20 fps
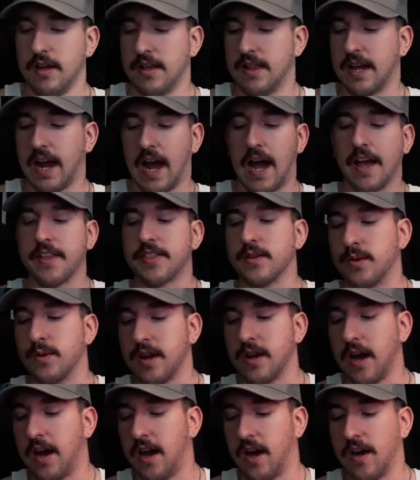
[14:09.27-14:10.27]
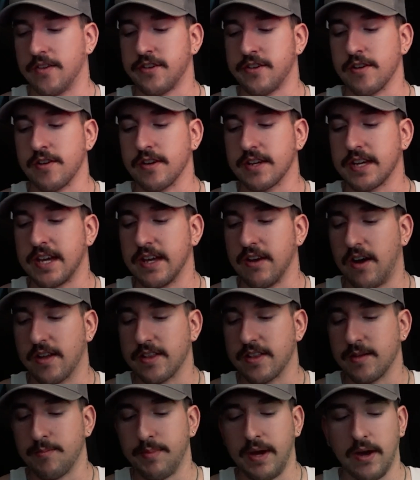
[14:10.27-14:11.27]
like I threw a tourniquet
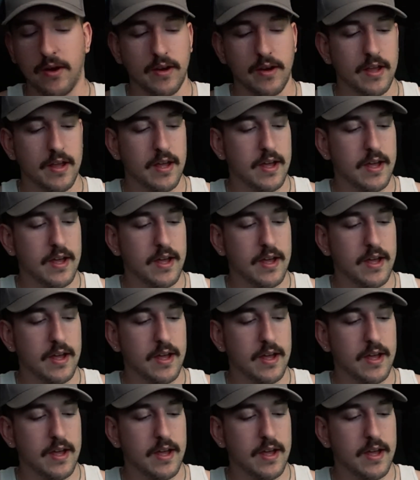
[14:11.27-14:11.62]
on the belt,